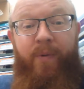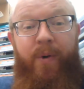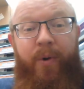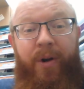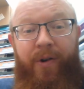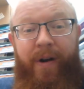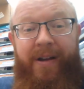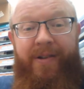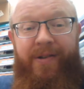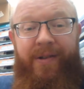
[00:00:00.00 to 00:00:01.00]
We will
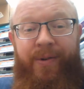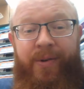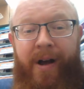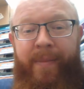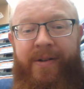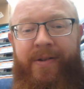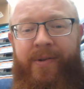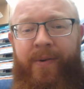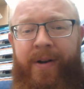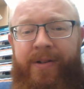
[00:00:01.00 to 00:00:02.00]
address those comments, those
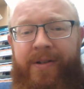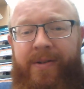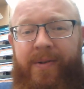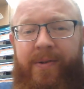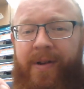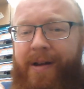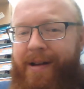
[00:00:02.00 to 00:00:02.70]
questions, those